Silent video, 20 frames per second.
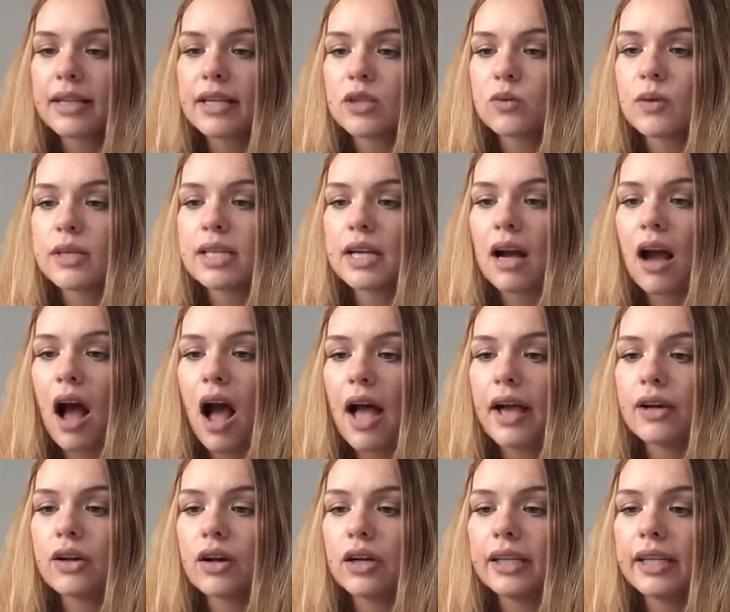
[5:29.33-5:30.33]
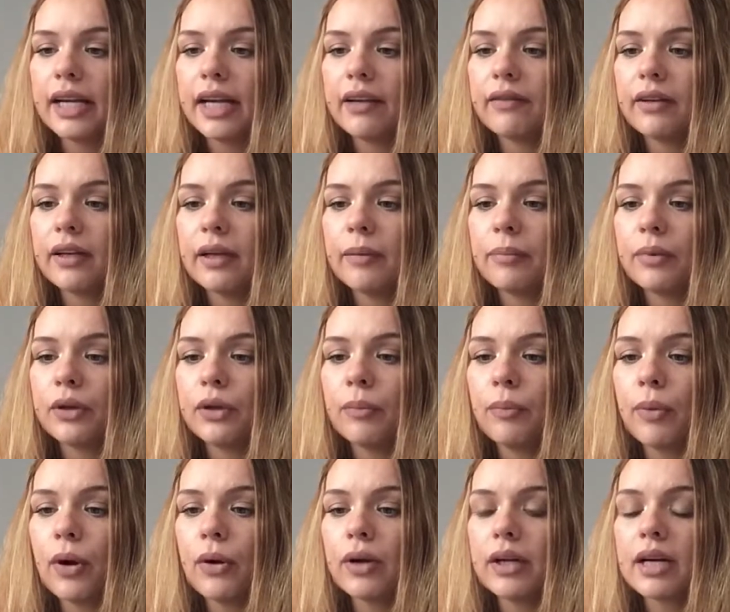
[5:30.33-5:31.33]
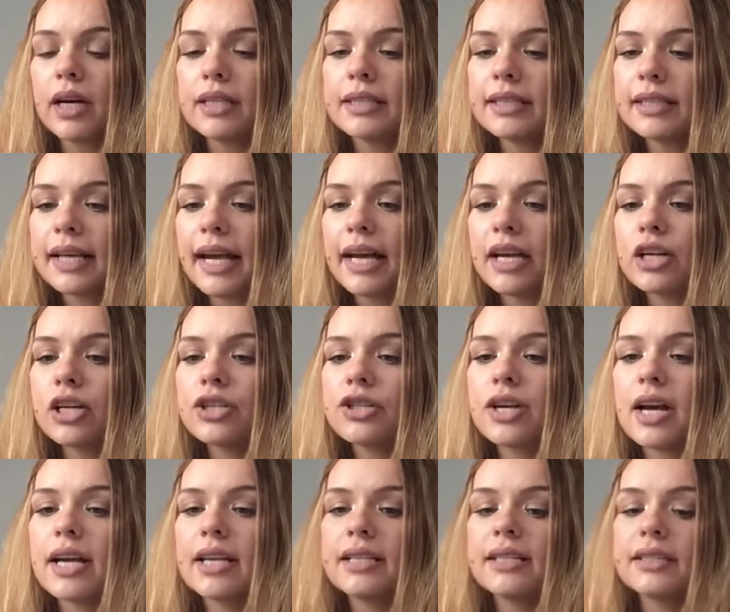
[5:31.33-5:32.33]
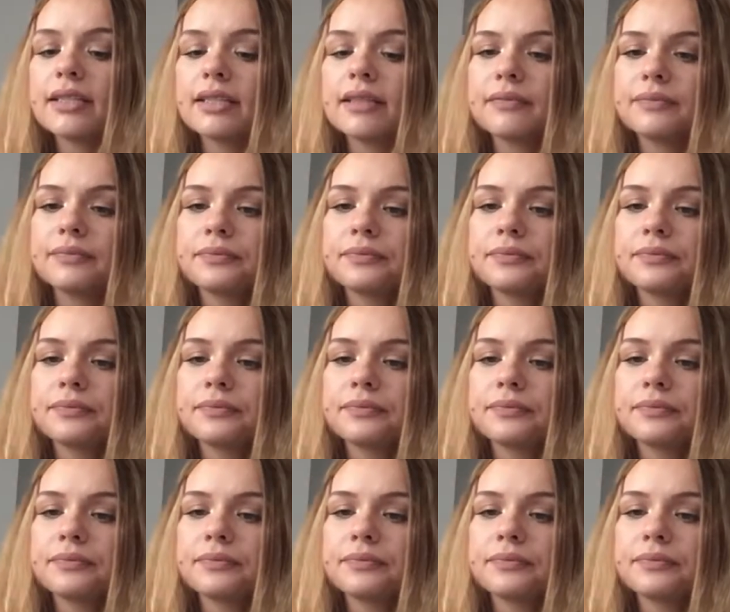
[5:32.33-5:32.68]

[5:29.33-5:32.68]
This was a cotton on navy blue polka dot skater dress.